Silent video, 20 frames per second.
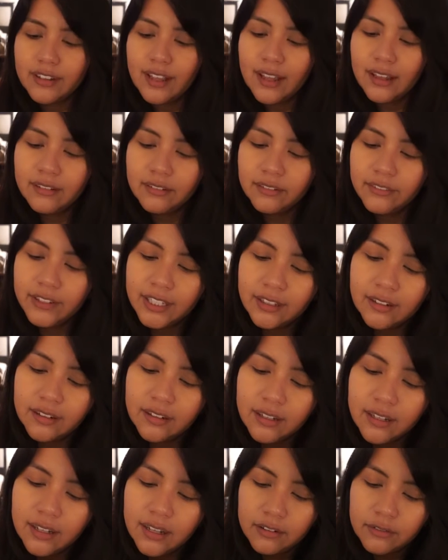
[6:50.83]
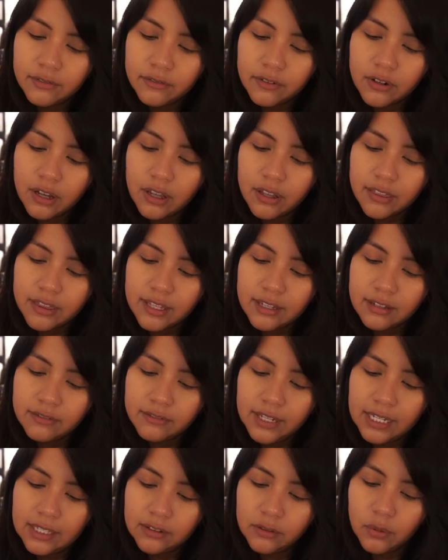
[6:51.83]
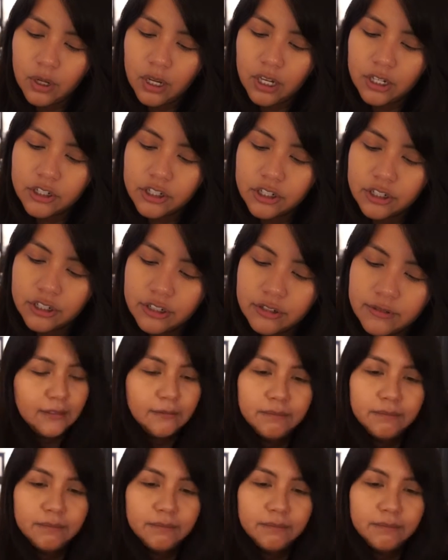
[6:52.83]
size of it. A frothy face wash.